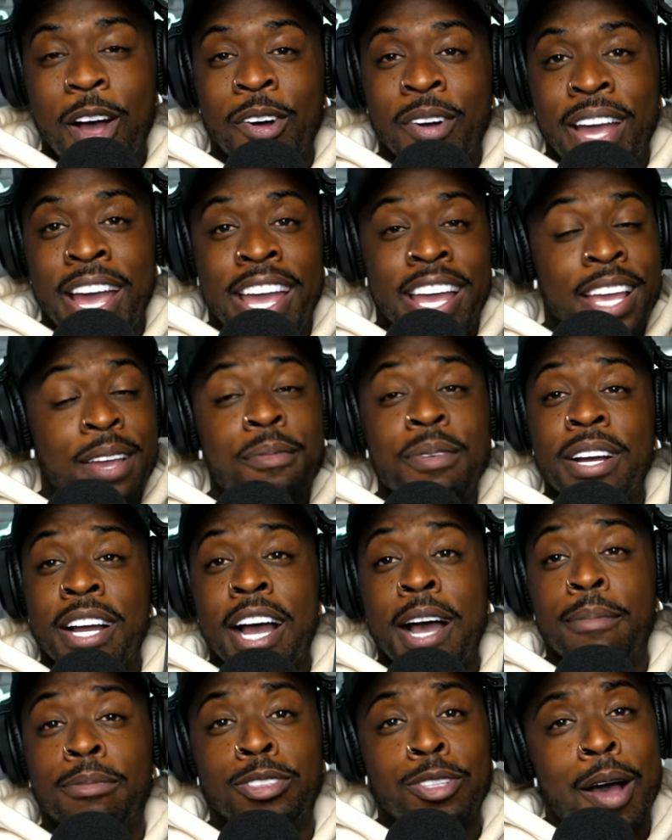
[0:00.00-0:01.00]
Okay, he would
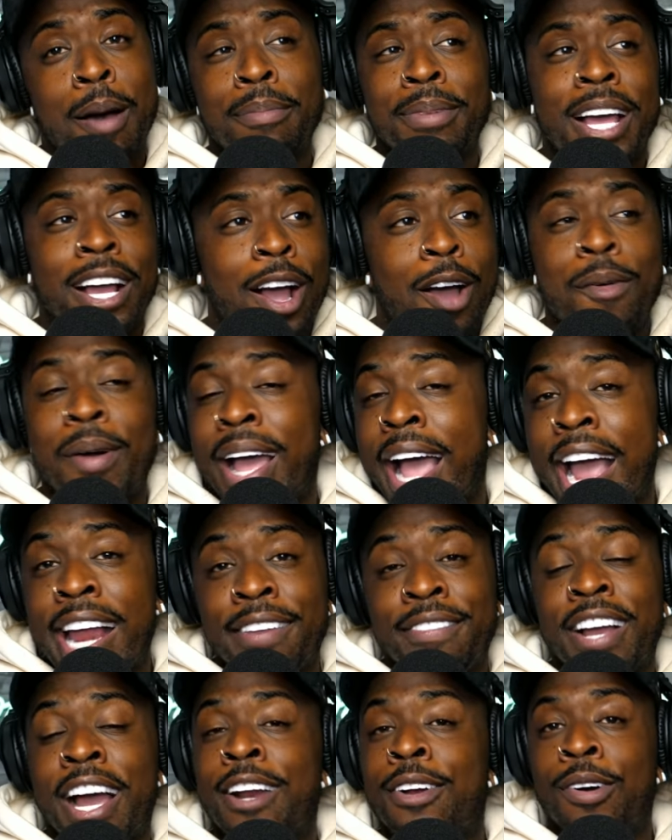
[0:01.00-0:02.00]
come. So I'm like, all right, I
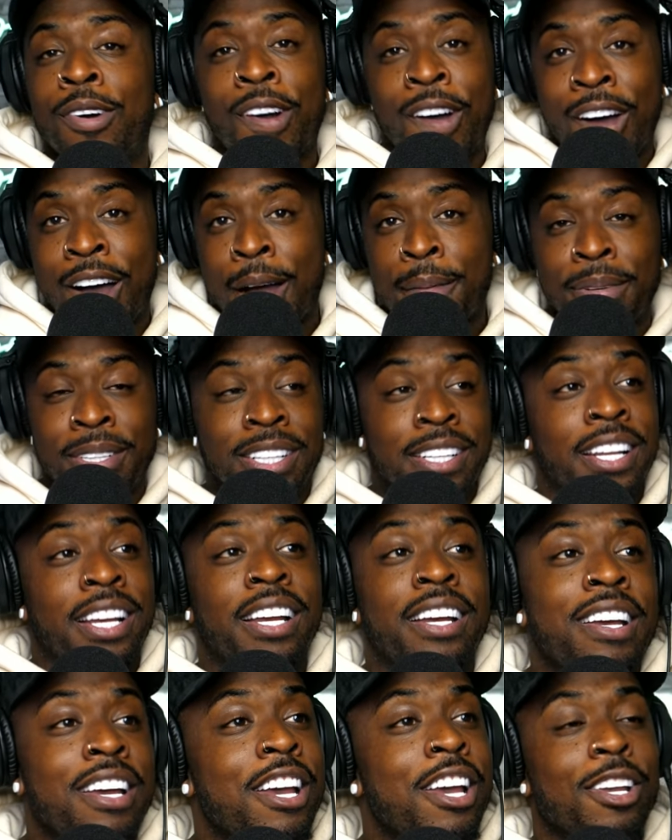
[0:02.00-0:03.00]
ain't even got no car, but the
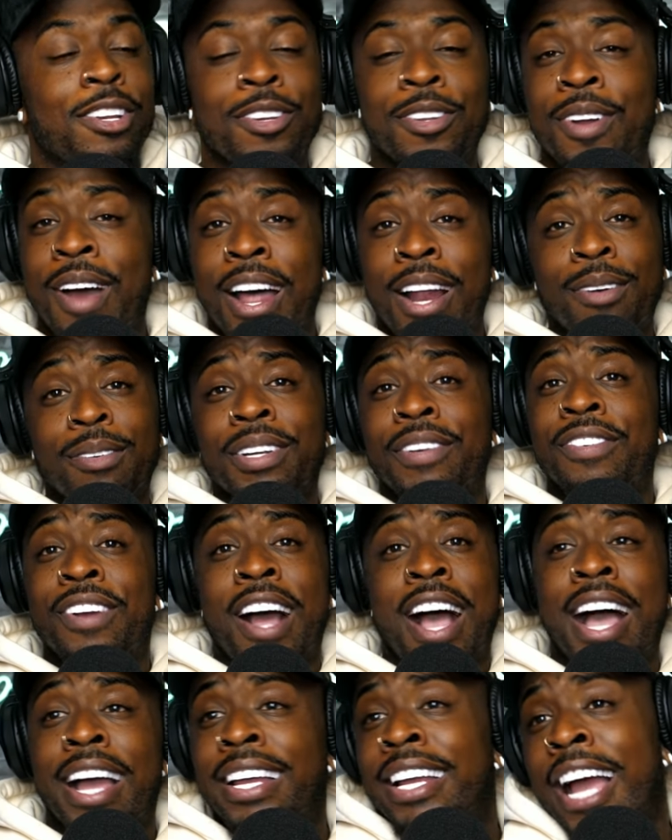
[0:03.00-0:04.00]
nigga, you know, I don't even
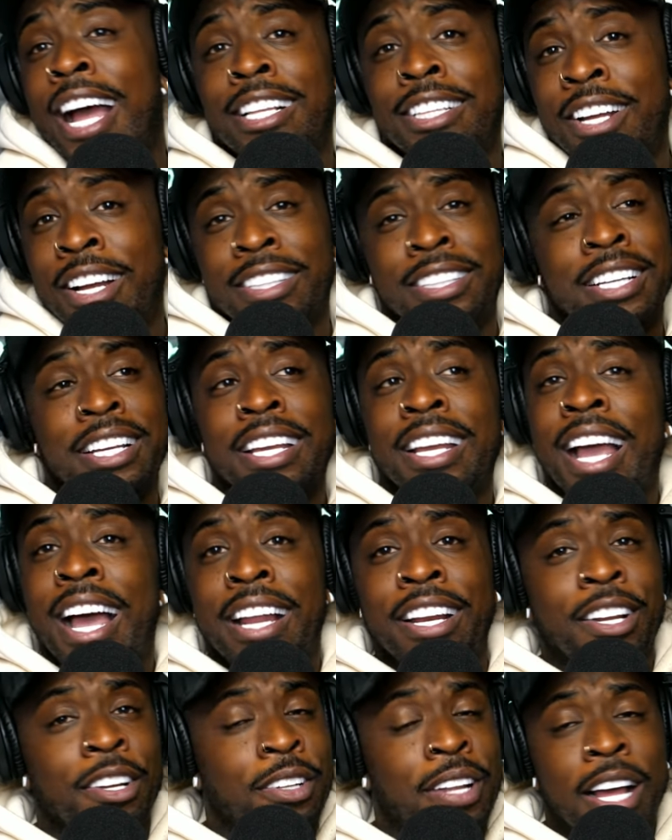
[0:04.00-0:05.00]
know how he got there. I think he
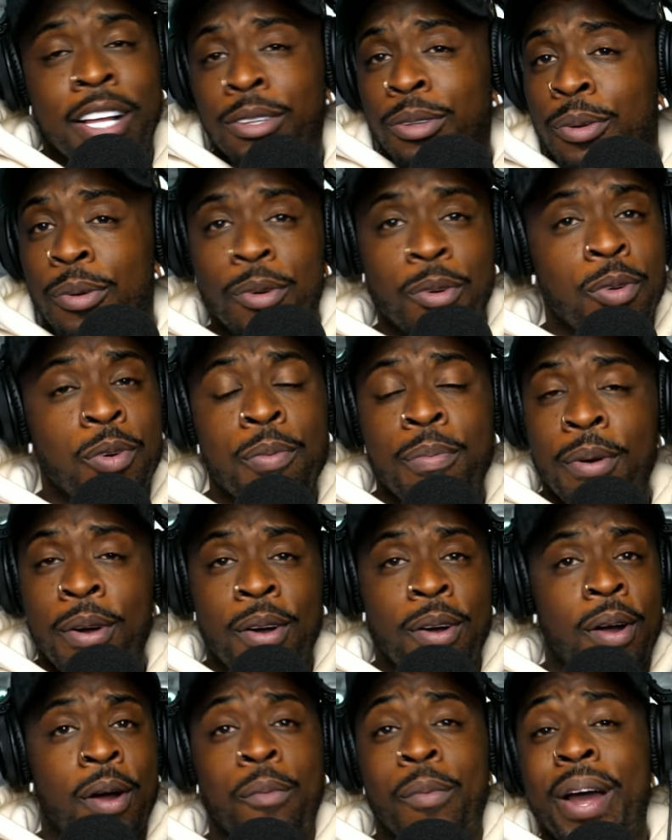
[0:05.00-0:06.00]
got here like through
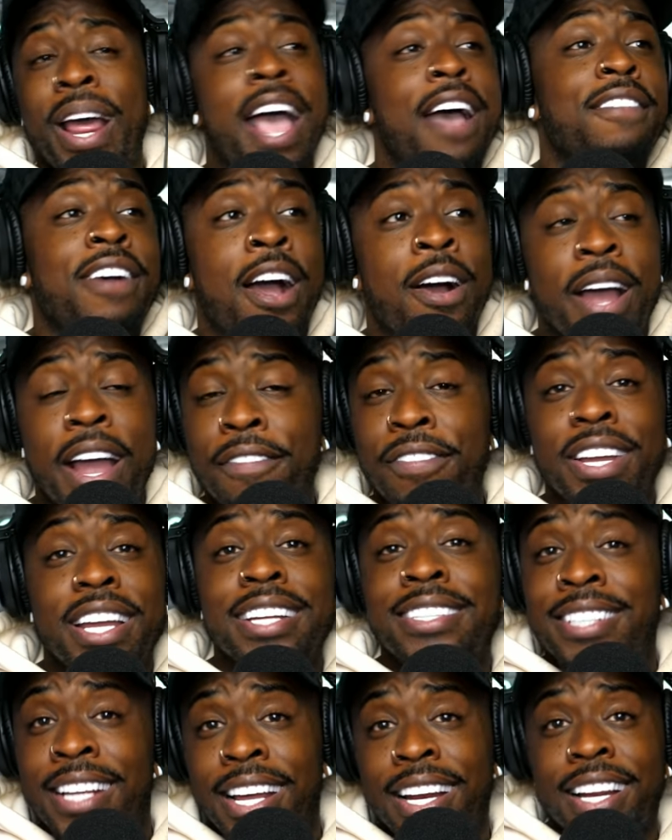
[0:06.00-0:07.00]
Uber or whatever, however
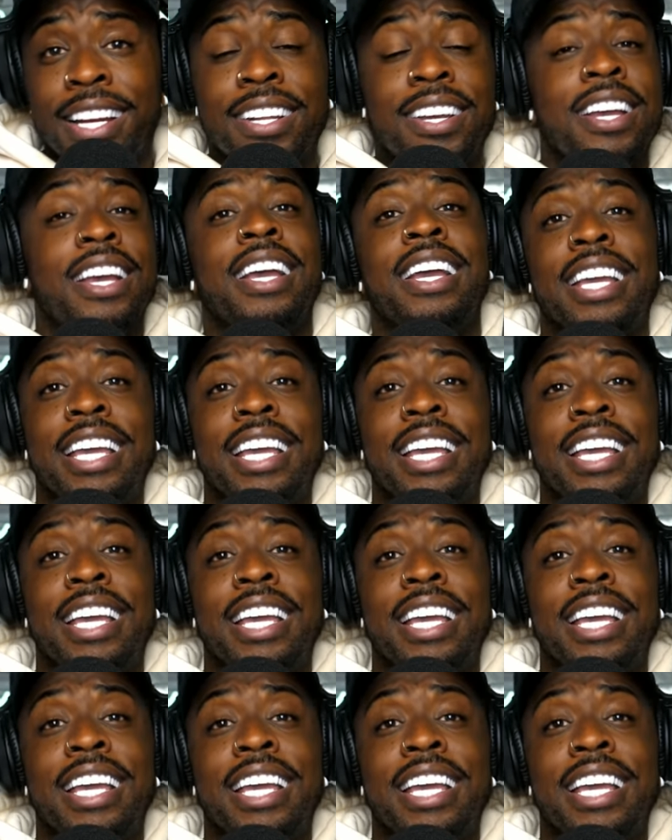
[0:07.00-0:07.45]
he did it,